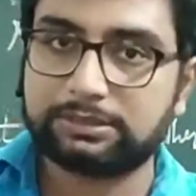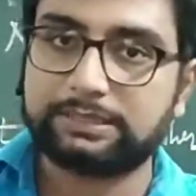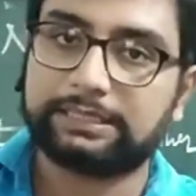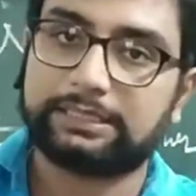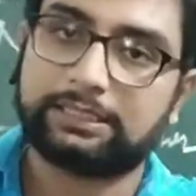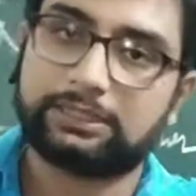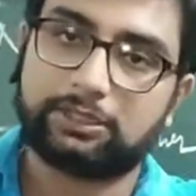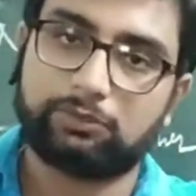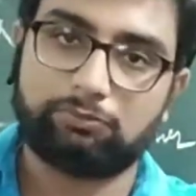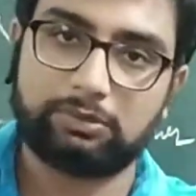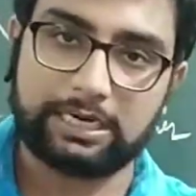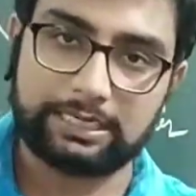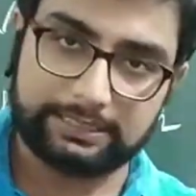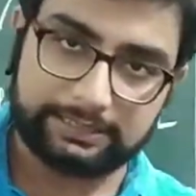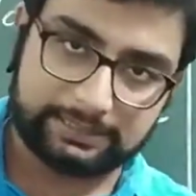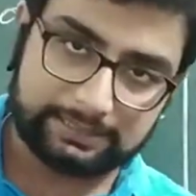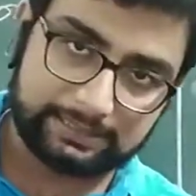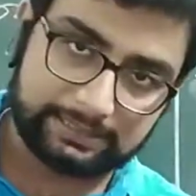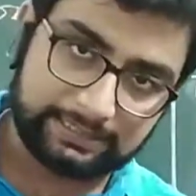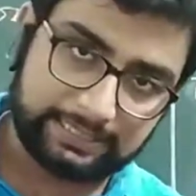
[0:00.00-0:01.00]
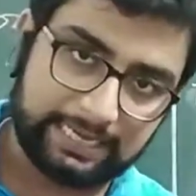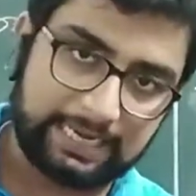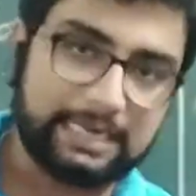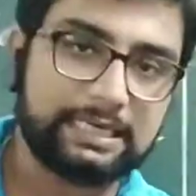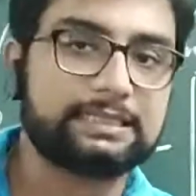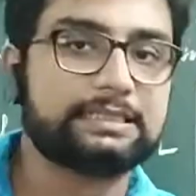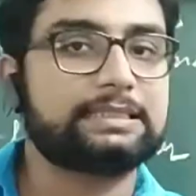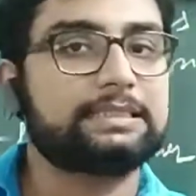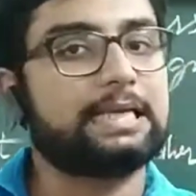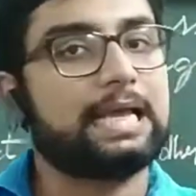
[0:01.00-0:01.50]
that is United
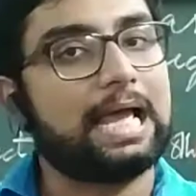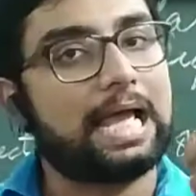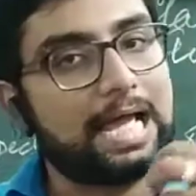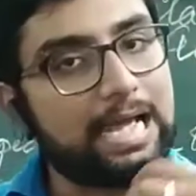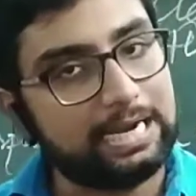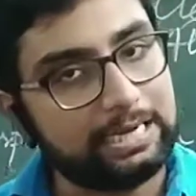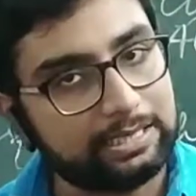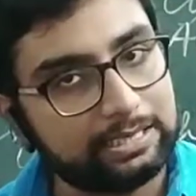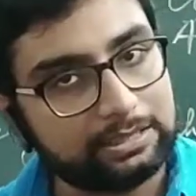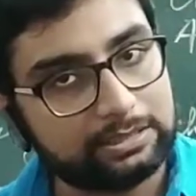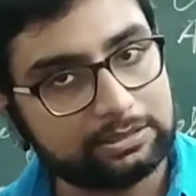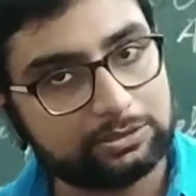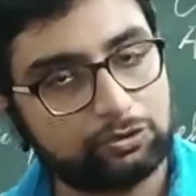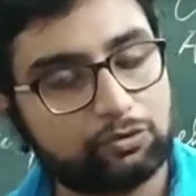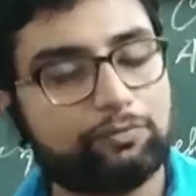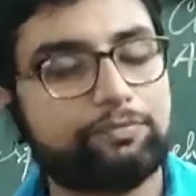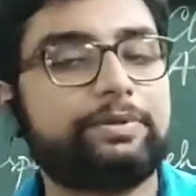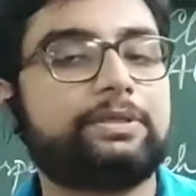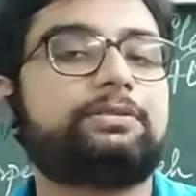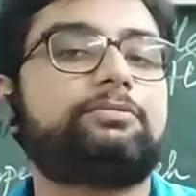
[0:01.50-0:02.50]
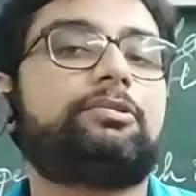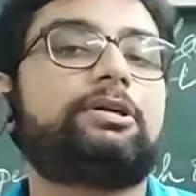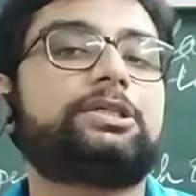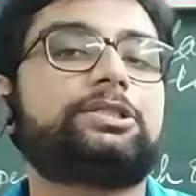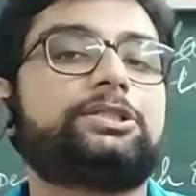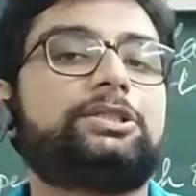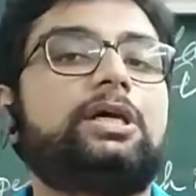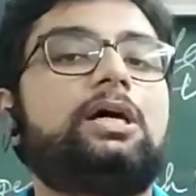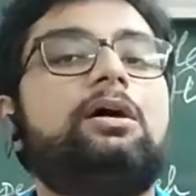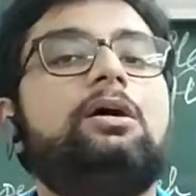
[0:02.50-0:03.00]
States and Soviet
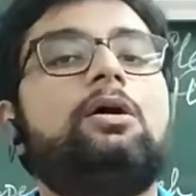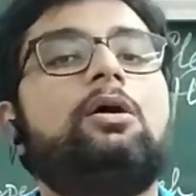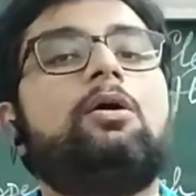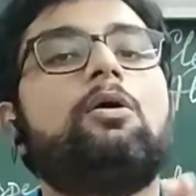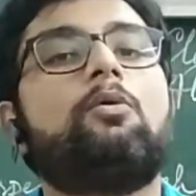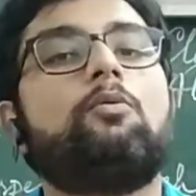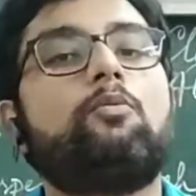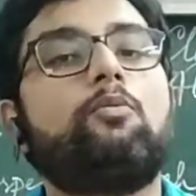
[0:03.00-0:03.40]
Russia,